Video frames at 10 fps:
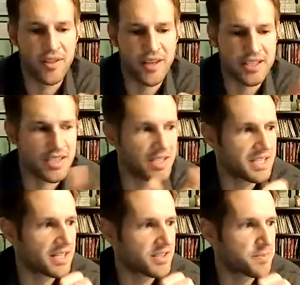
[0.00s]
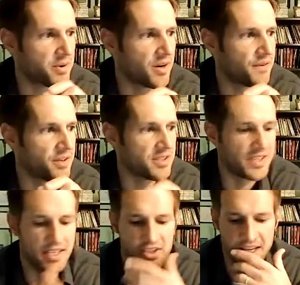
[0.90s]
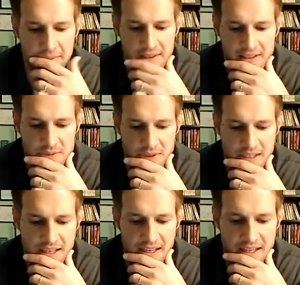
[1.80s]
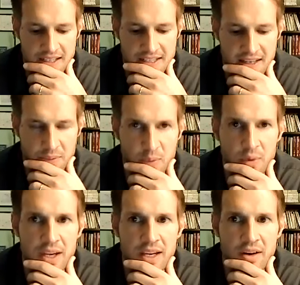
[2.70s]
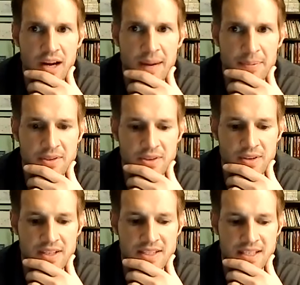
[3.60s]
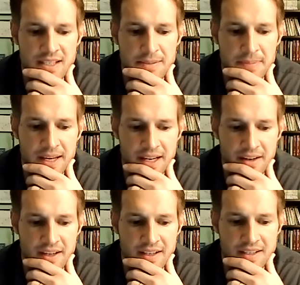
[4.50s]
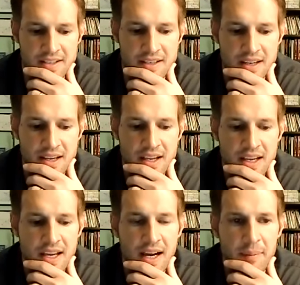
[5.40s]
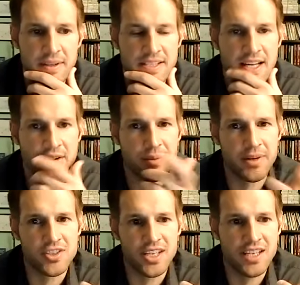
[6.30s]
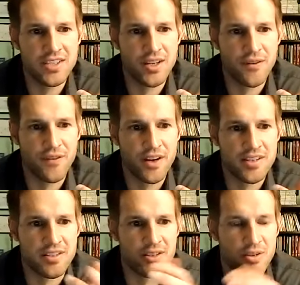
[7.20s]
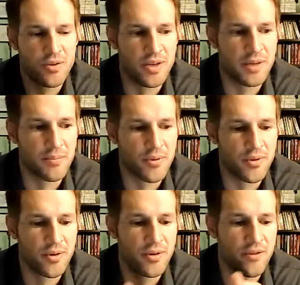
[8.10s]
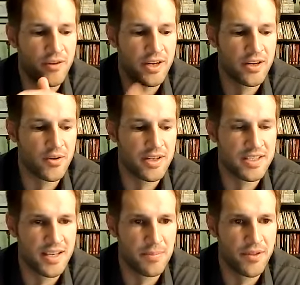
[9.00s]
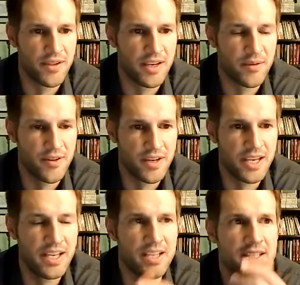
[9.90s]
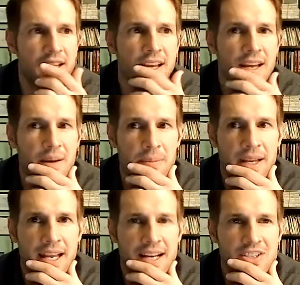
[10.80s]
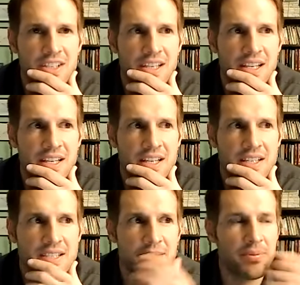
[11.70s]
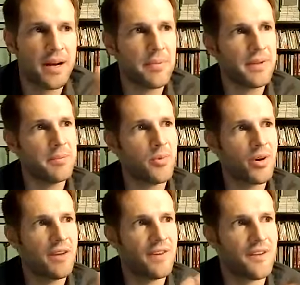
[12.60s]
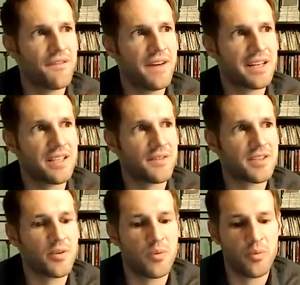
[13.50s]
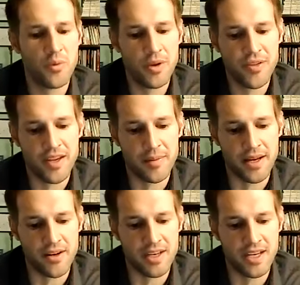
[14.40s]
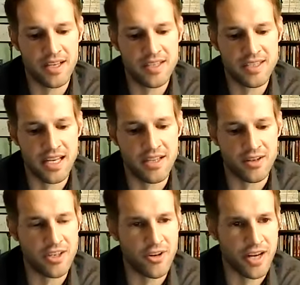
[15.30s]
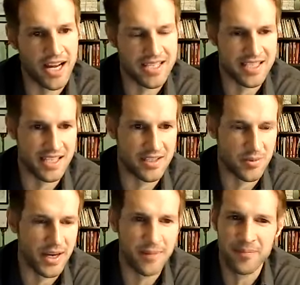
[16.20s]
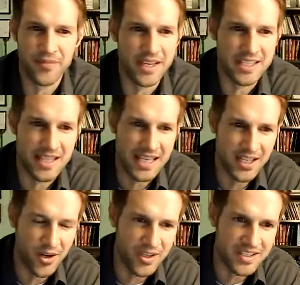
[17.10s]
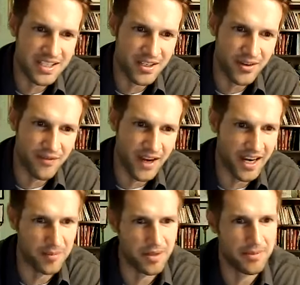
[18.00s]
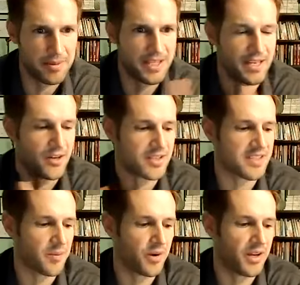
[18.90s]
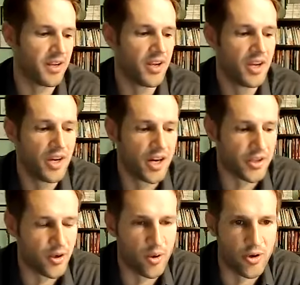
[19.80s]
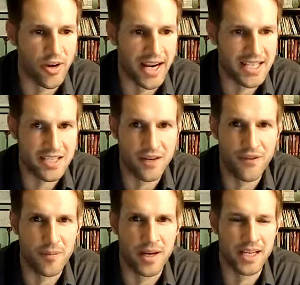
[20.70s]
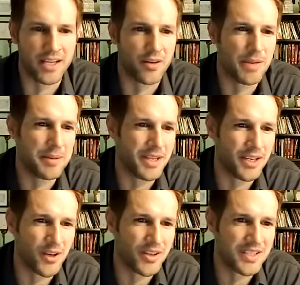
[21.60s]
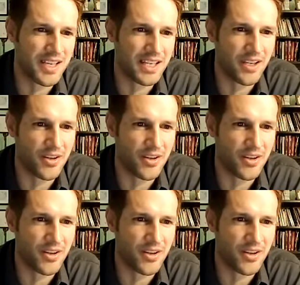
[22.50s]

of the things that kind of spur off what you said, Jamie, that's really key is that when we are opportunistic as parents, it's not only much easier for us to improve or increase the empathy with our kids, but it actually is probably more even effective. So when we think about our kids and their curiosities, right? Things that they notice in their environment, maybe they notice someone on the corner asking for money, or maybe they notice that,